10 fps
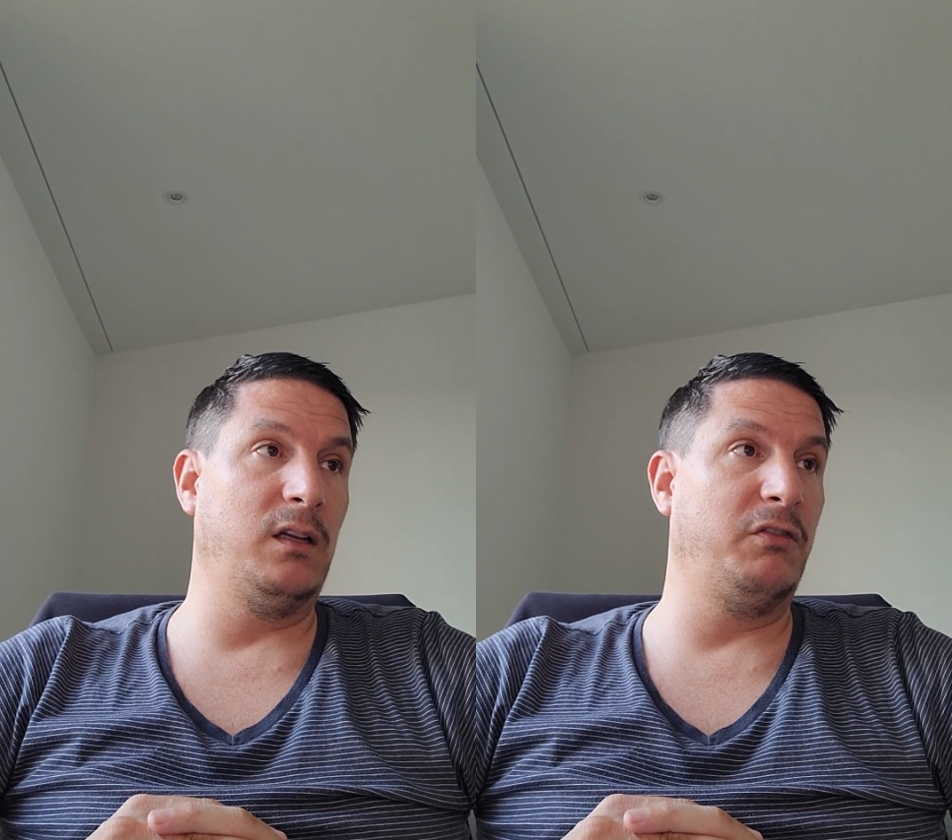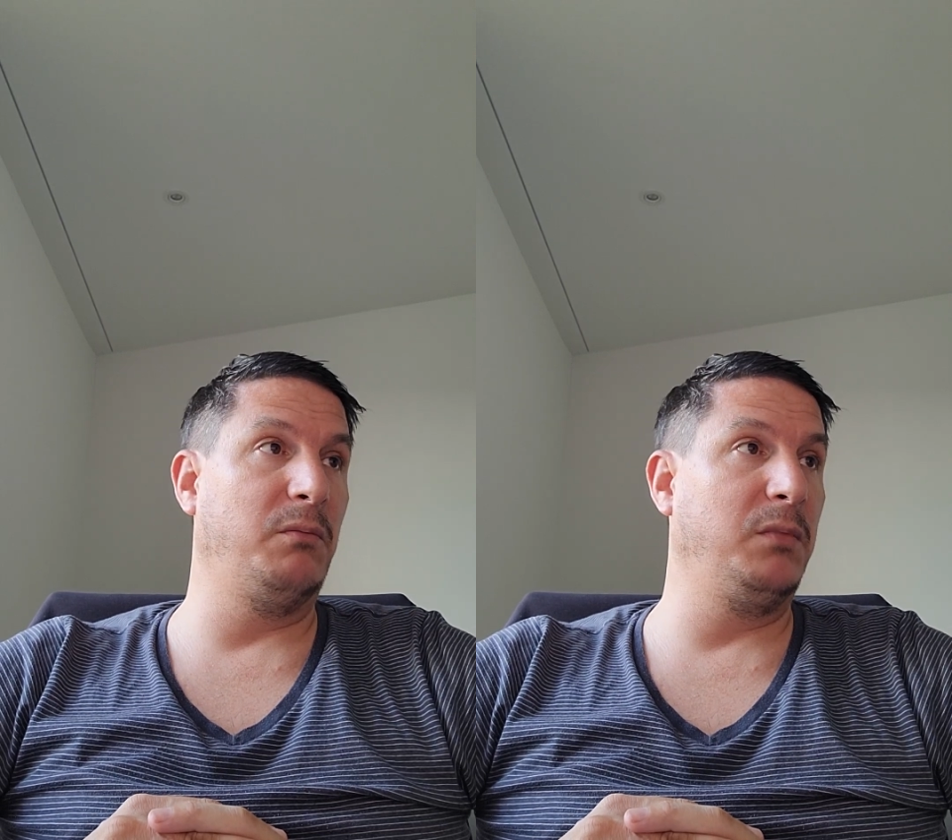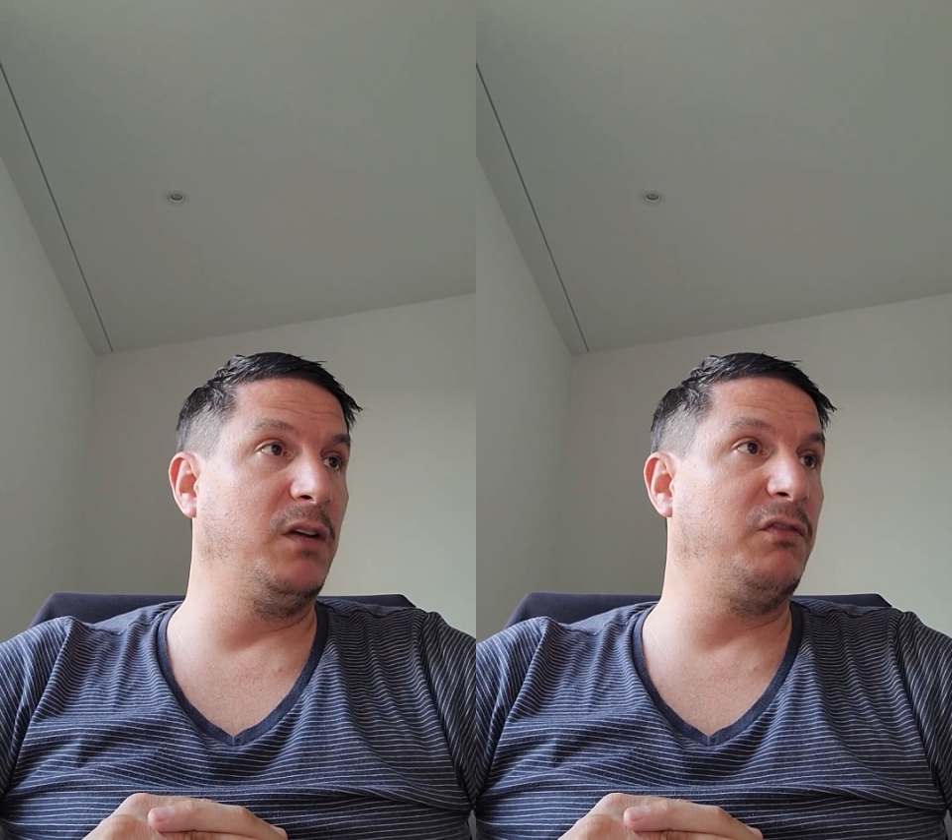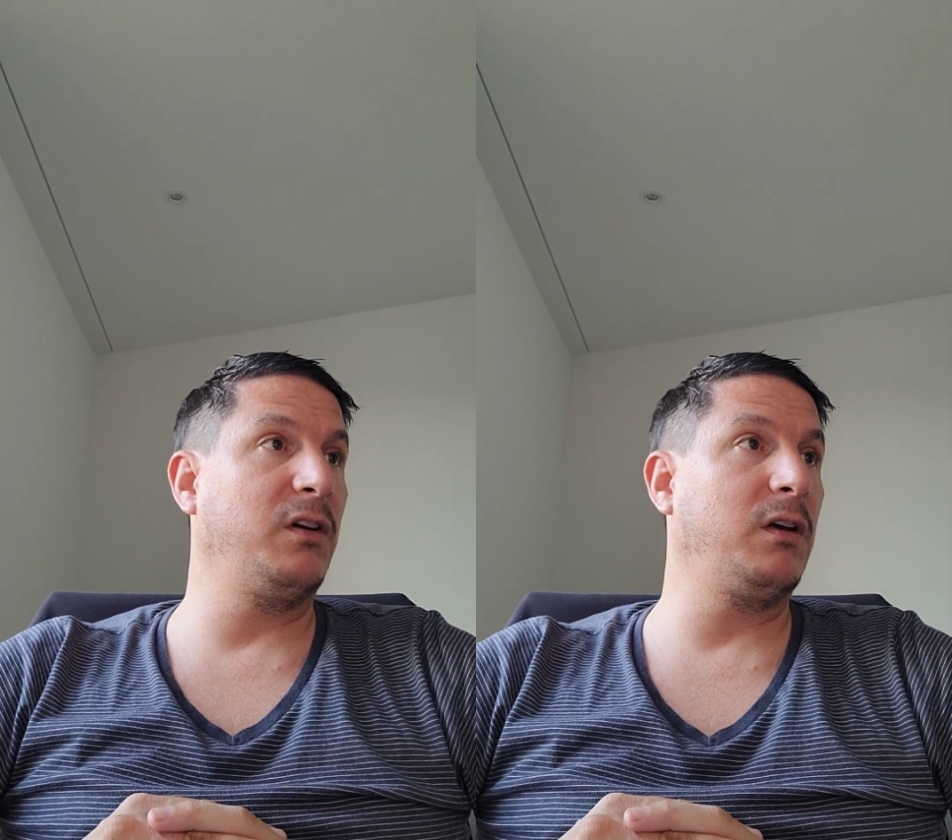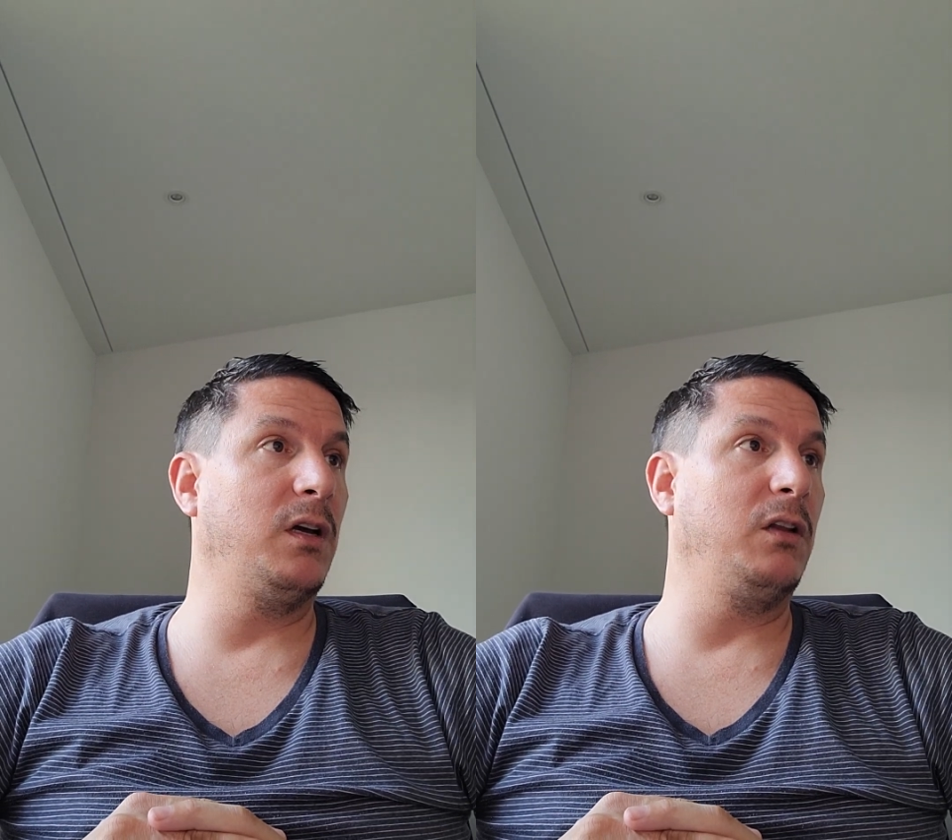from
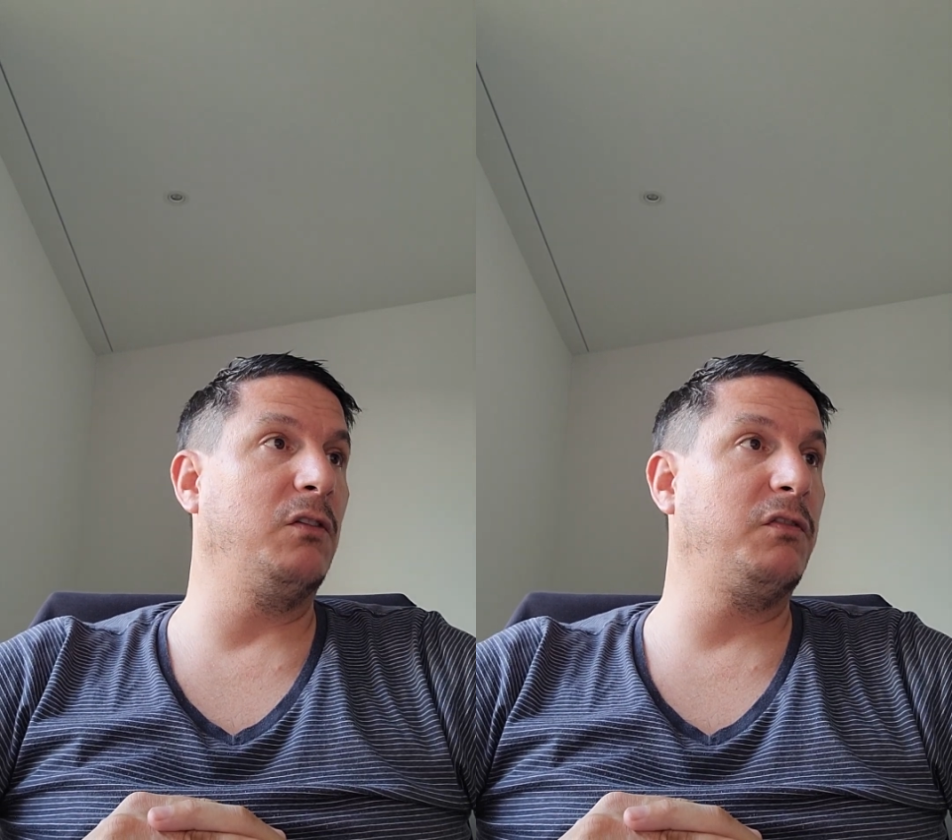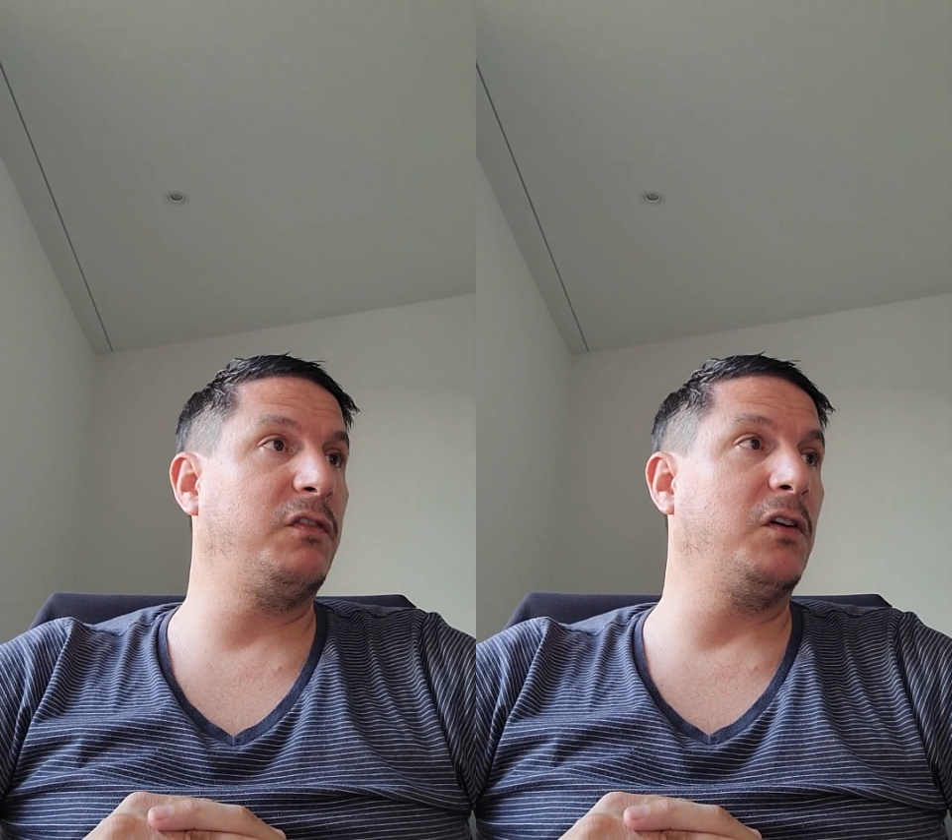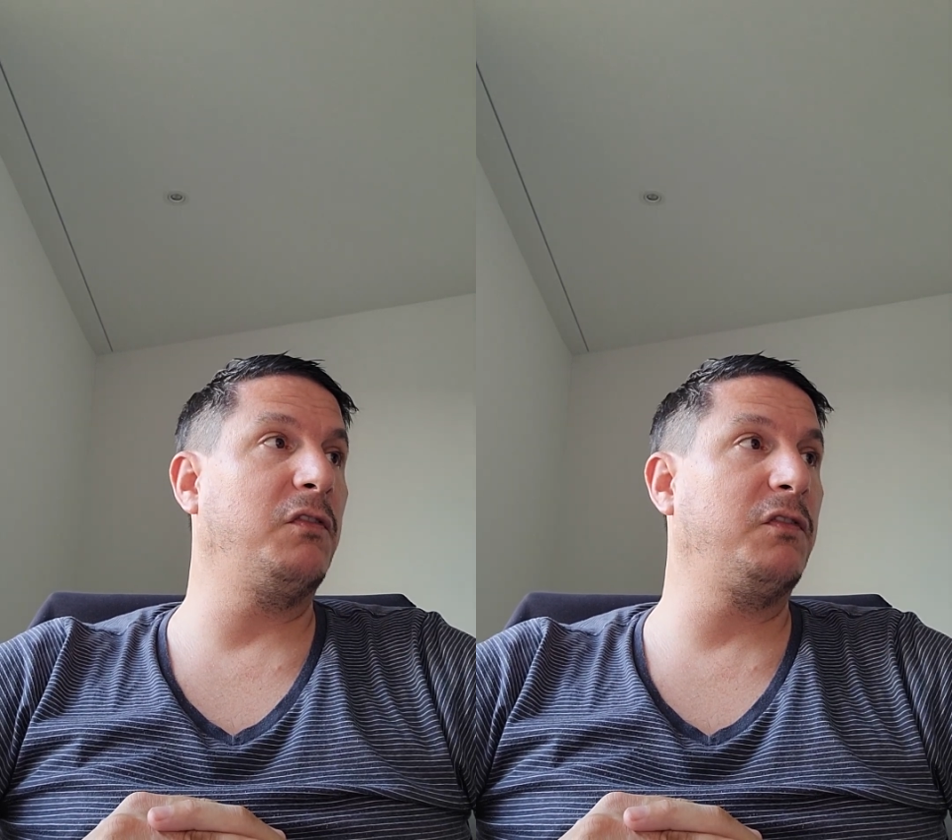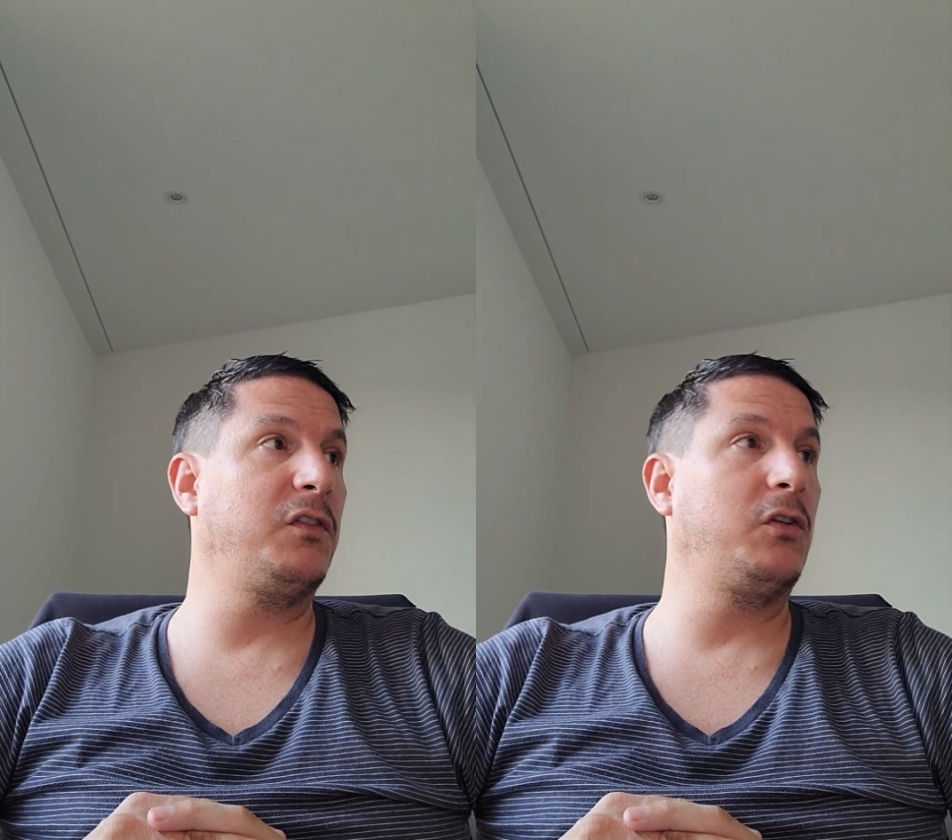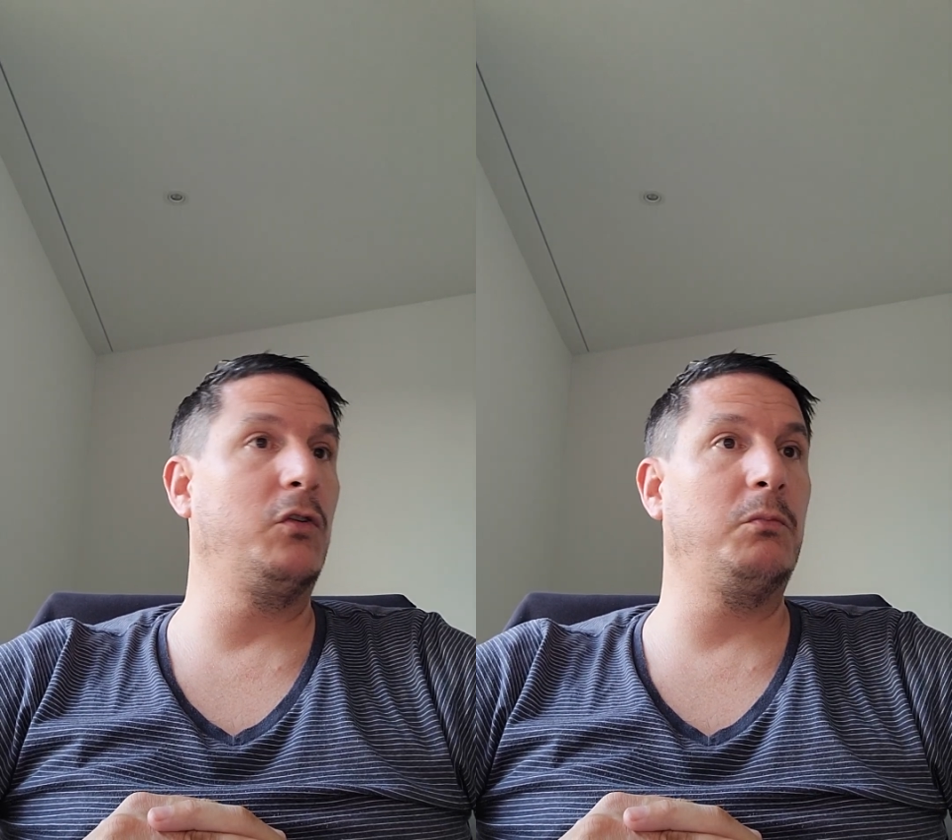different kind of
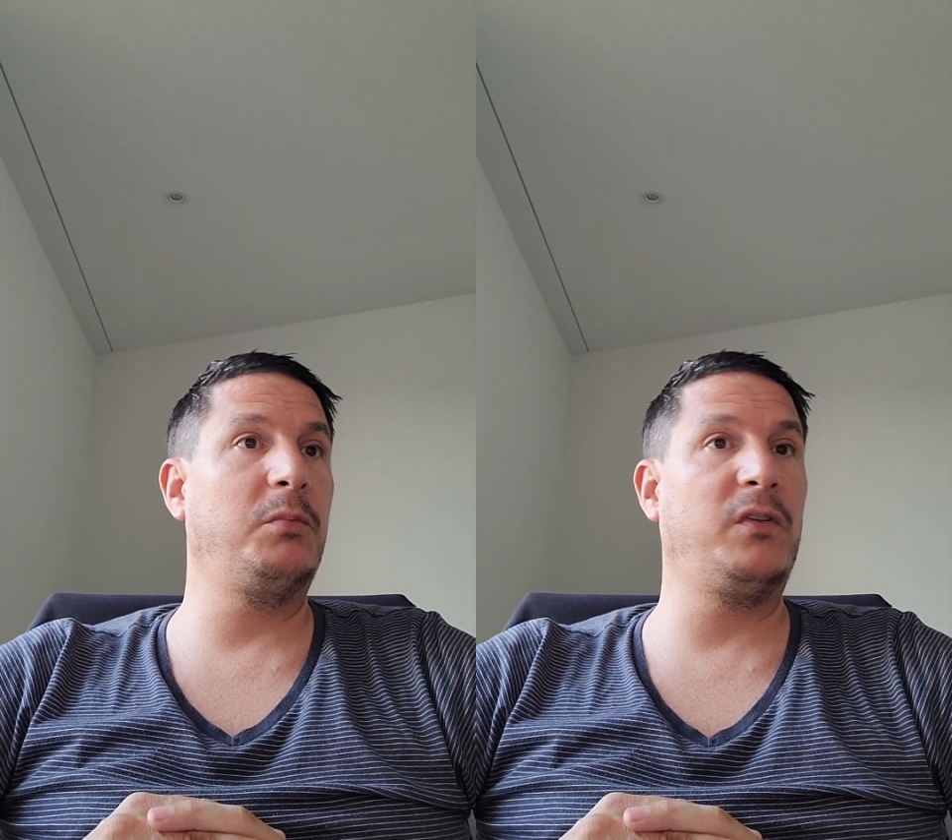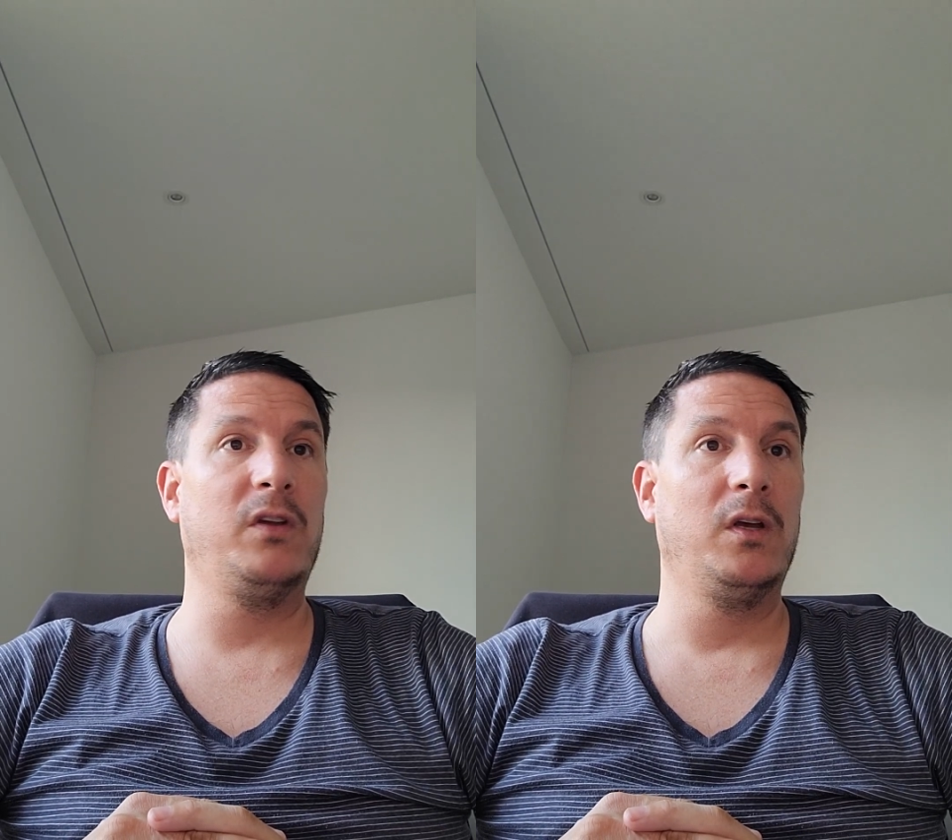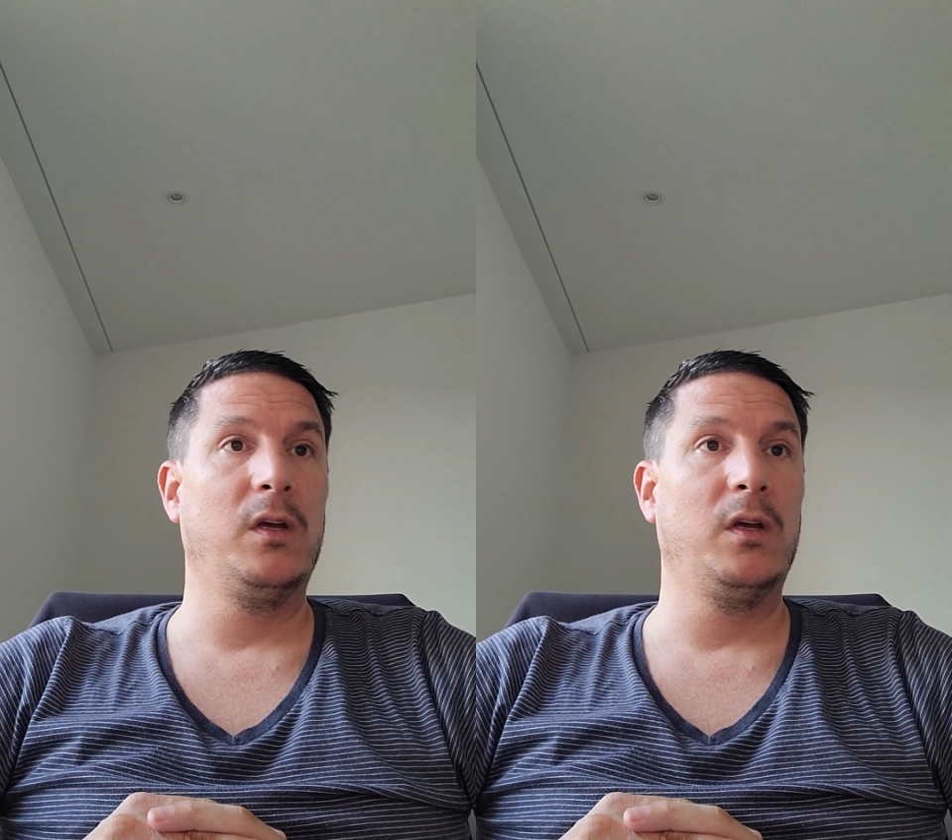groups,